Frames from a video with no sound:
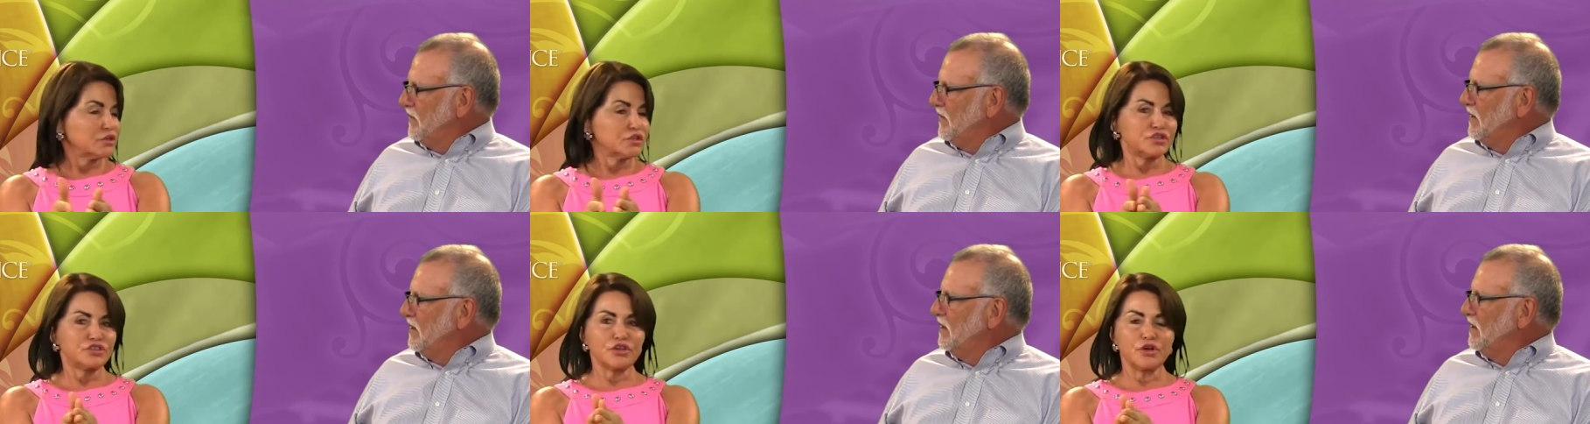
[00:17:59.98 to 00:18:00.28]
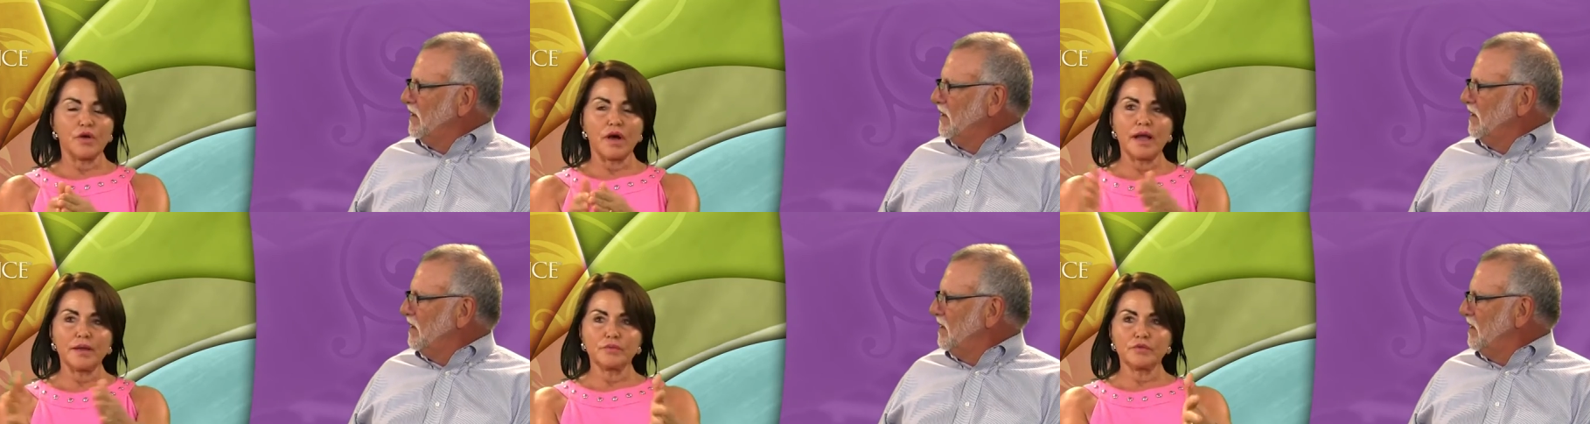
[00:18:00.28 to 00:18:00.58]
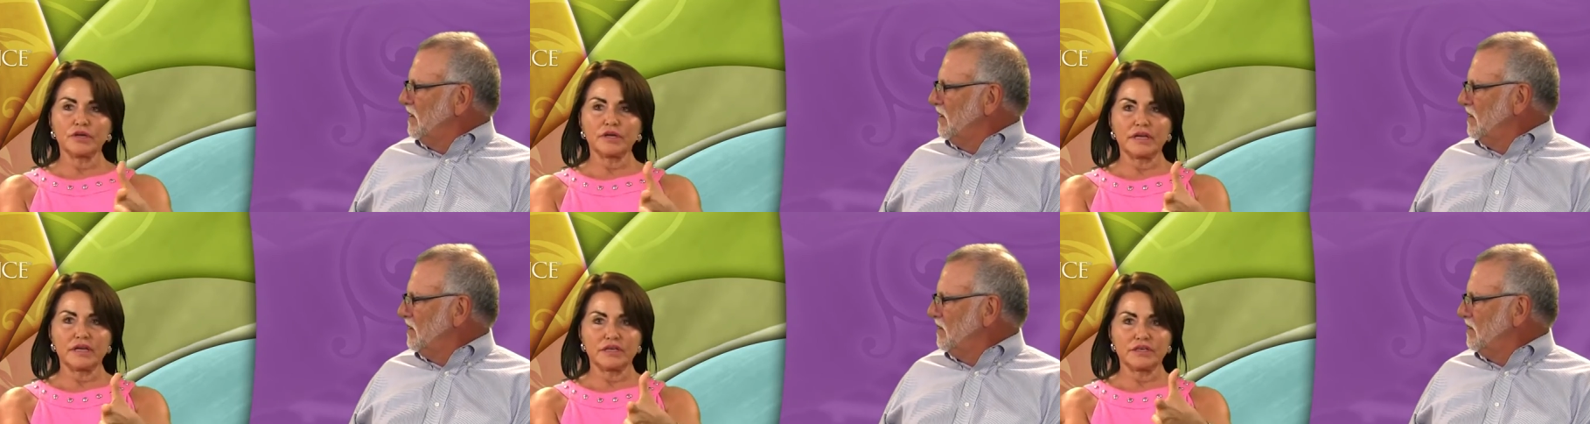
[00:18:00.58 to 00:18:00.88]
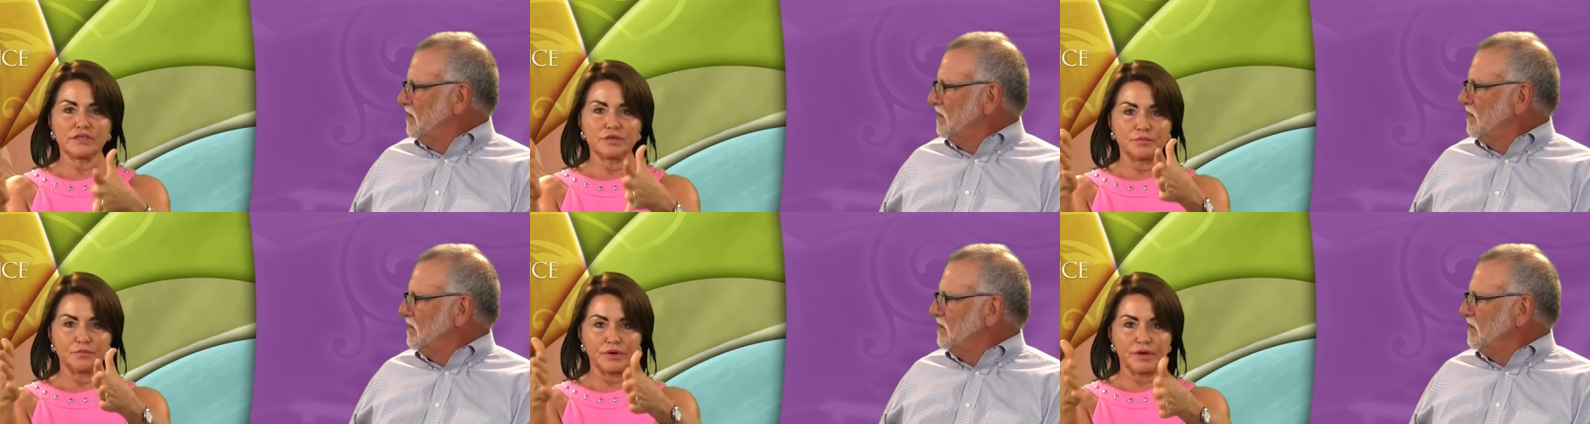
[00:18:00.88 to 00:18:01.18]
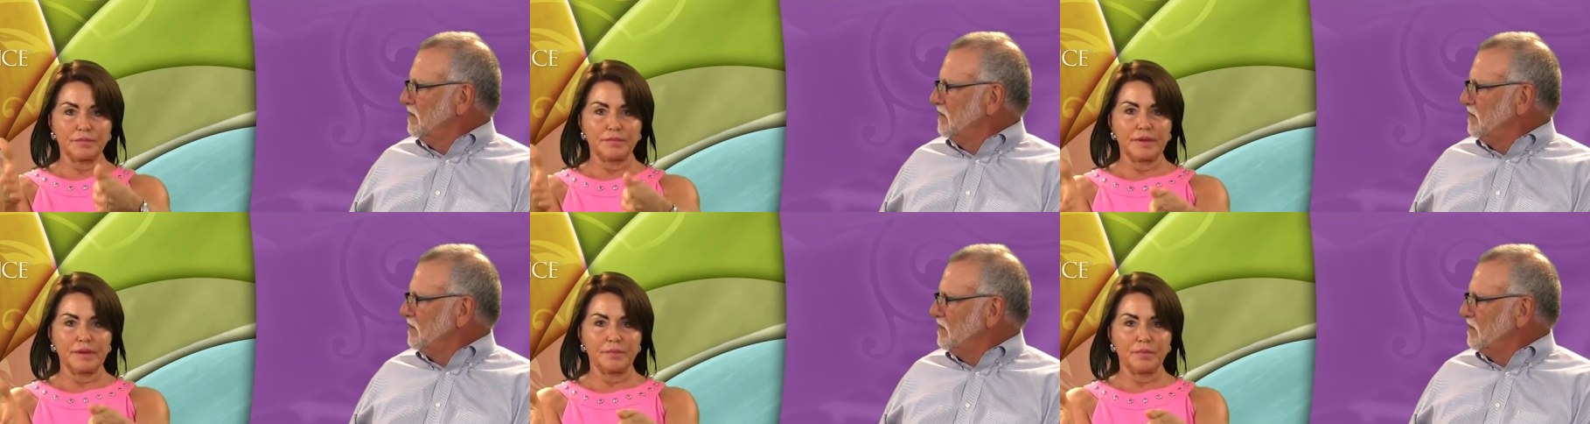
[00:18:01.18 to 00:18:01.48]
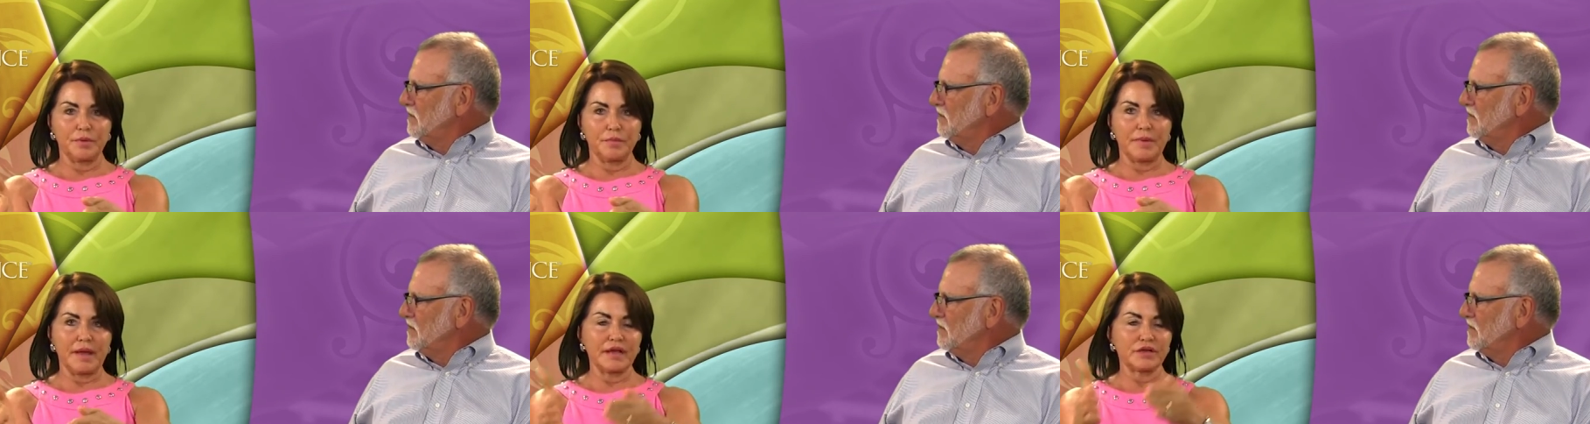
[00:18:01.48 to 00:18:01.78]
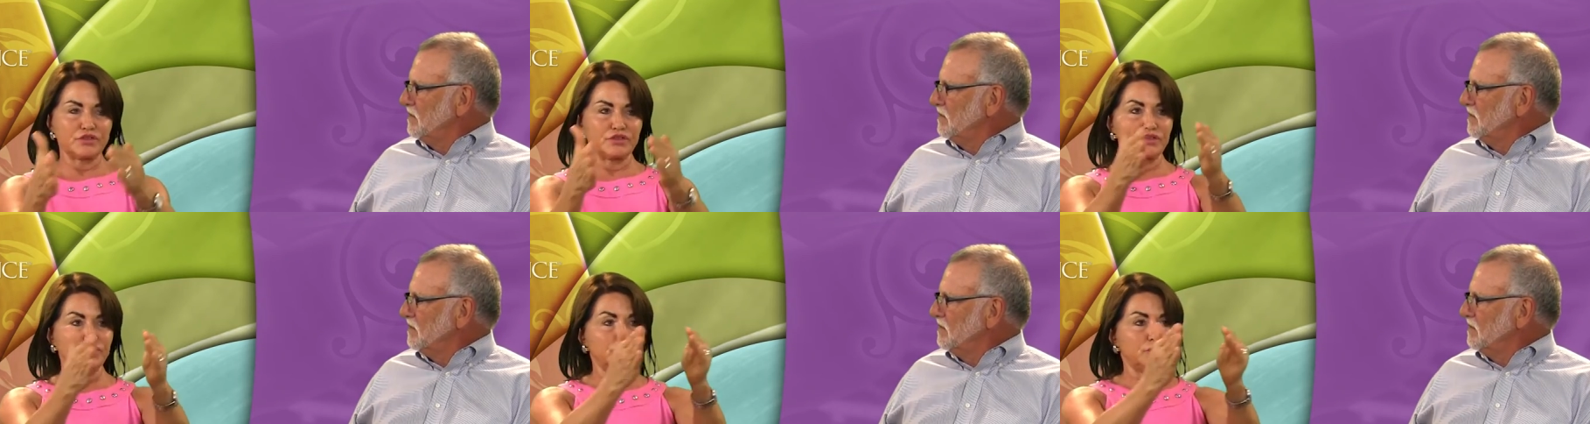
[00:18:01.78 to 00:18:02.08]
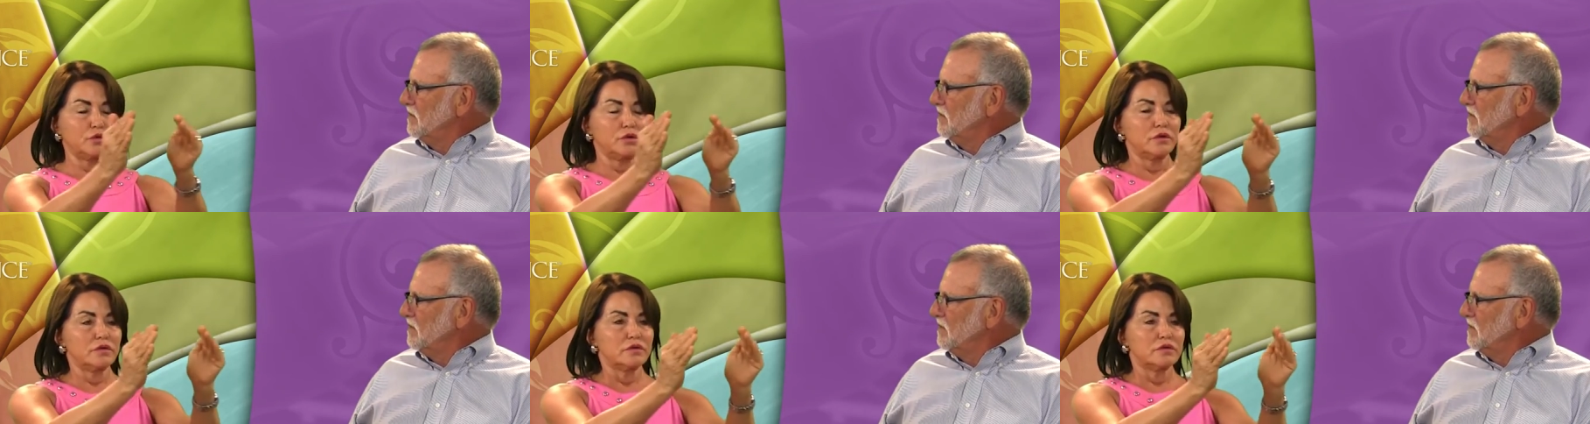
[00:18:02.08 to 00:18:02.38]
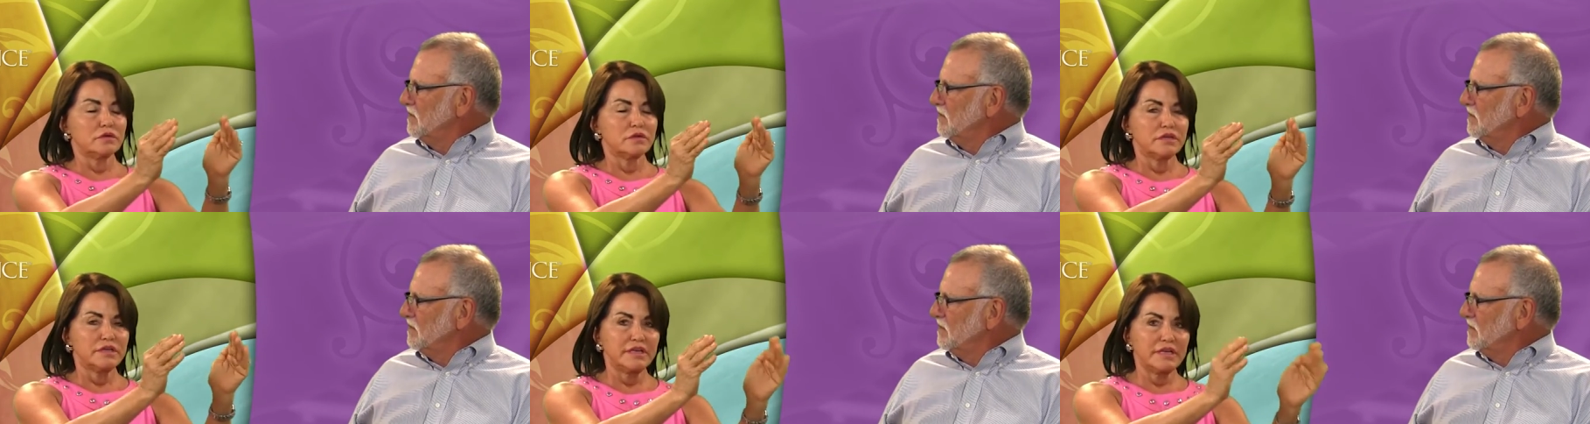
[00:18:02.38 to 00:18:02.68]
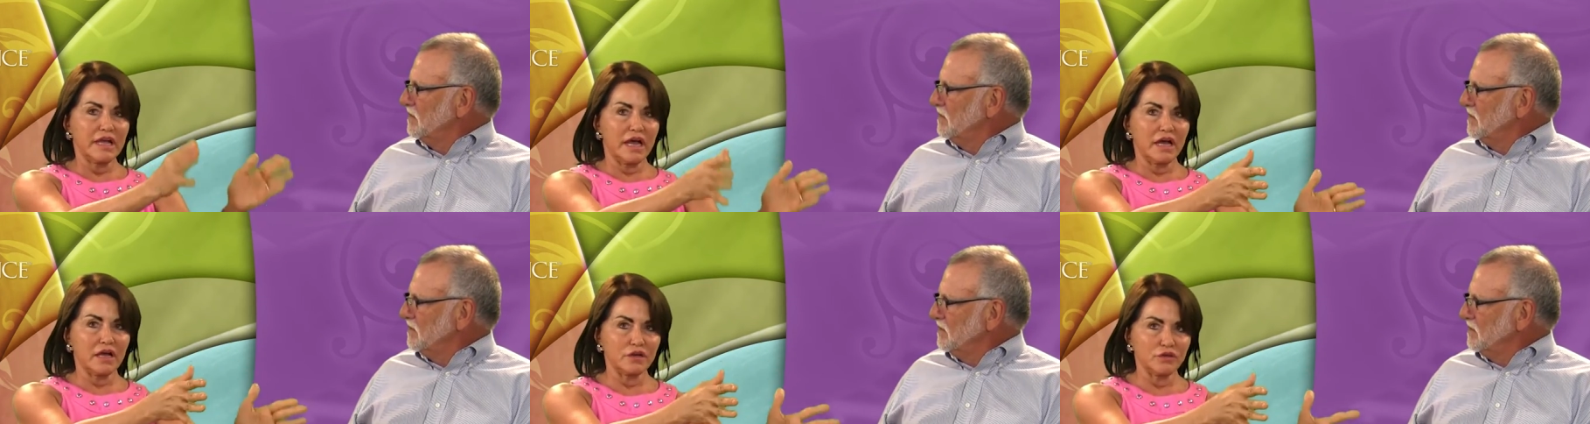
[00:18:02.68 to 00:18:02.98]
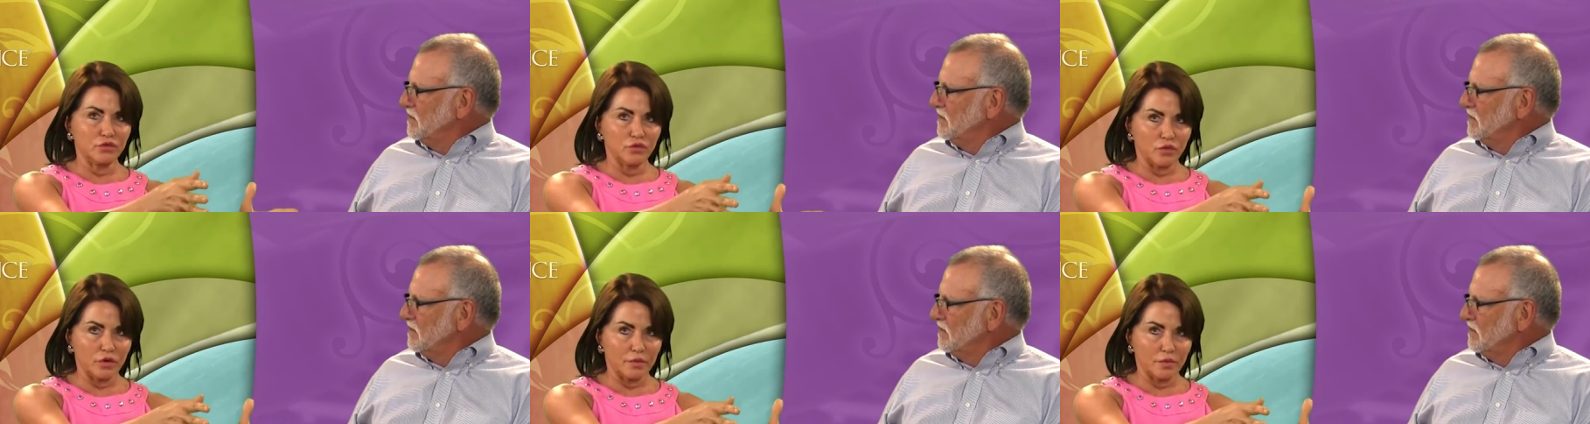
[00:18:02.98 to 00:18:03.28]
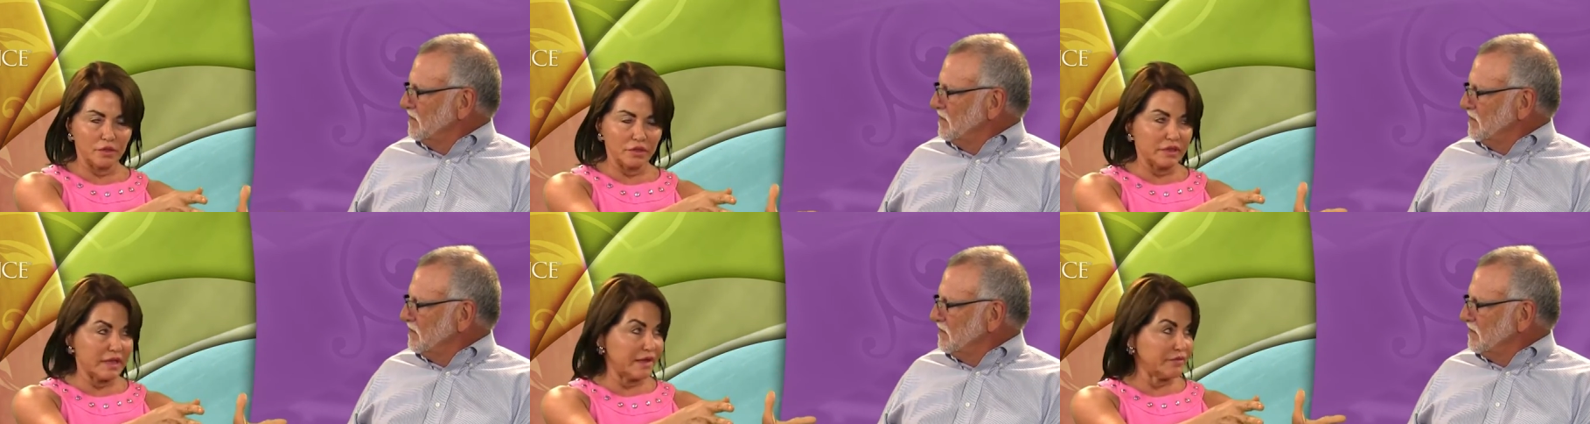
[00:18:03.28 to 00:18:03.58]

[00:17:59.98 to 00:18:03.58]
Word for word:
Speaker 1: So I'm looking to bring people back to young normal